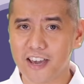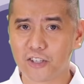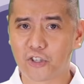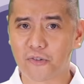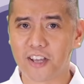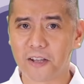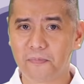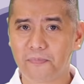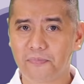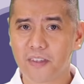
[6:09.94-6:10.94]
injury.
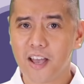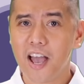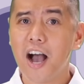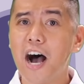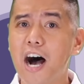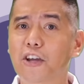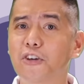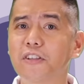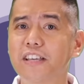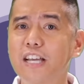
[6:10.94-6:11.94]

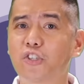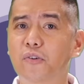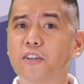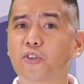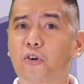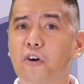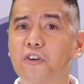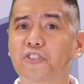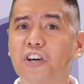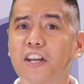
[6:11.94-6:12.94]
Acute injuries
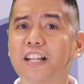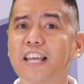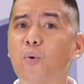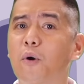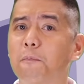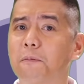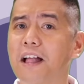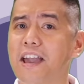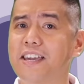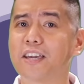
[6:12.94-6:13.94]
occur suddenly when
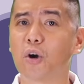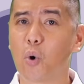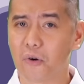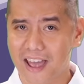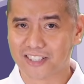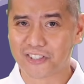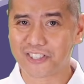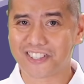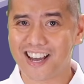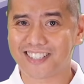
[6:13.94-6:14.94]
playing or
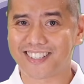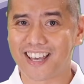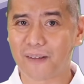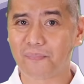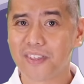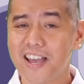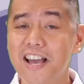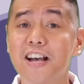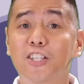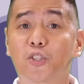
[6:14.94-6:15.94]
exercising.
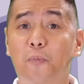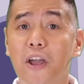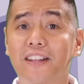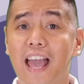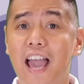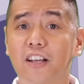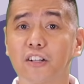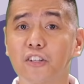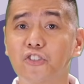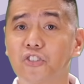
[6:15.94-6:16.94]
Sprained
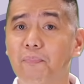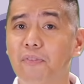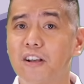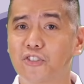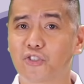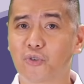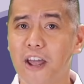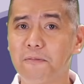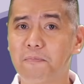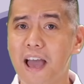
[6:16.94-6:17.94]
ankles,
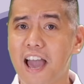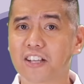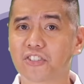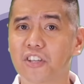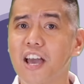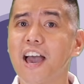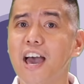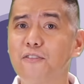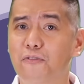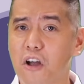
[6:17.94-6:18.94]
strained backs,
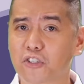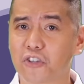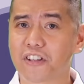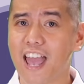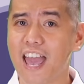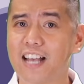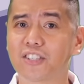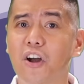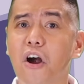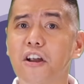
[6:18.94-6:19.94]
and fractured
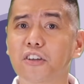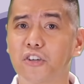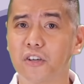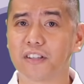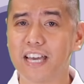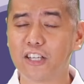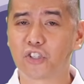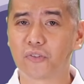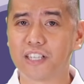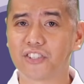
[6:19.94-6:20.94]
hands are acute
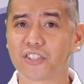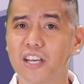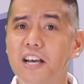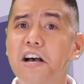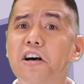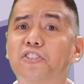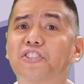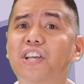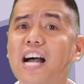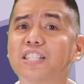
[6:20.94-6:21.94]
injuries.
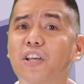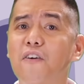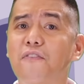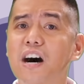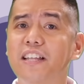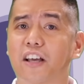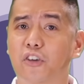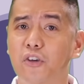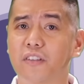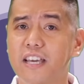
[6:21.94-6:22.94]
Signs of an
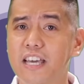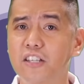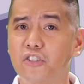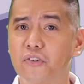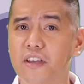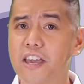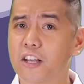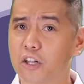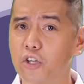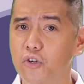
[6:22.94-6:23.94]
acute injury
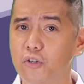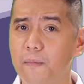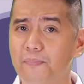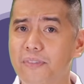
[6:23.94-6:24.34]
include